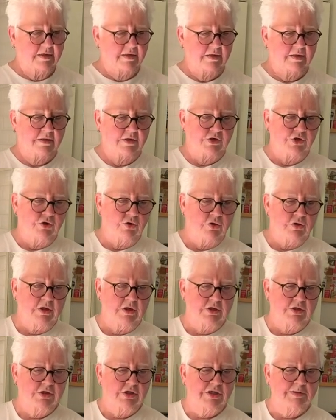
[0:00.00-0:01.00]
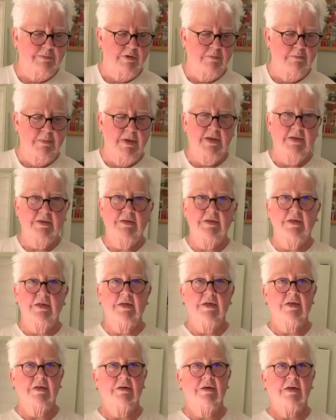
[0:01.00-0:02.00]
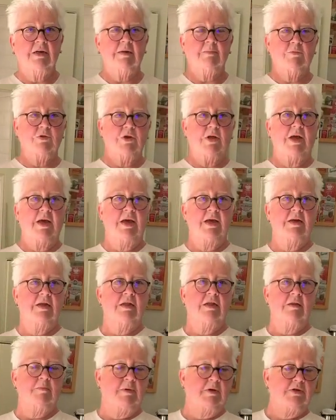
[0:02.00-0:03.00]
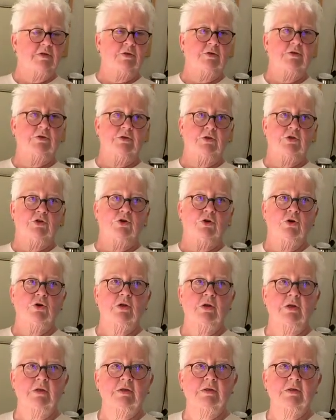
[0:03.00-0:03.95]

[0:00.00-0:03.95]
the chocolate has just about melted here, and I'm going to add the butter to the chocolate.